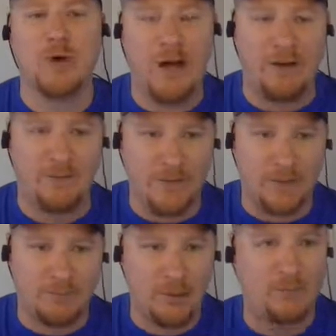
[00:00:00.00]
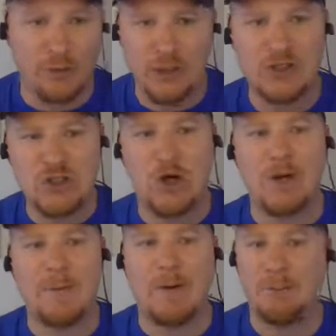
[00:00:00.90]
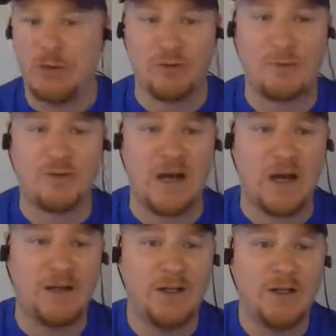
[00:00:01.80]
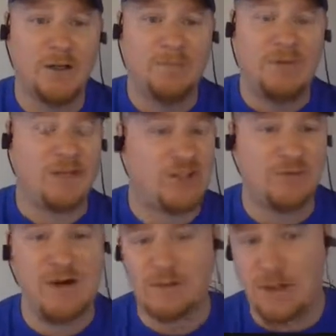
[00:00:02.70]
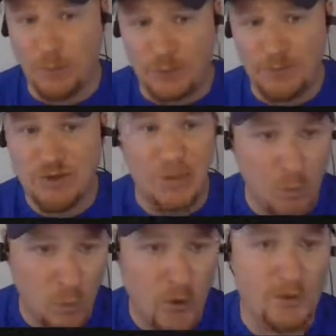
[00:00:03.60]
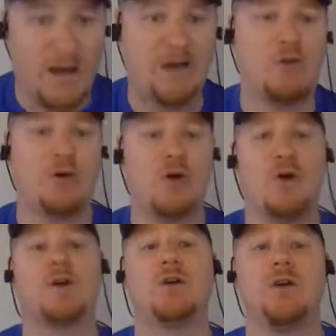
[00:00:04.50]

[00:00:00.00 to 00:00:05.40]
confident in. But if we're going to talk about pure upside, it's Javonte Williams. Number one, I wrote an article